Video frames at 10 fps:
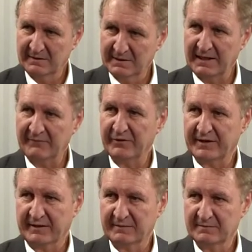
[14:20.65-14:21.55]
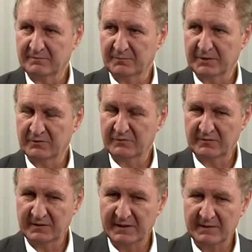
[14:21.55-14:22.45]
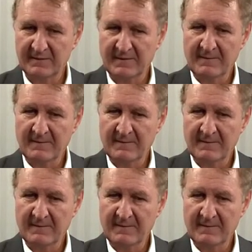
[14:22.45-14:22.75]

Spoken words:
in Africa, because here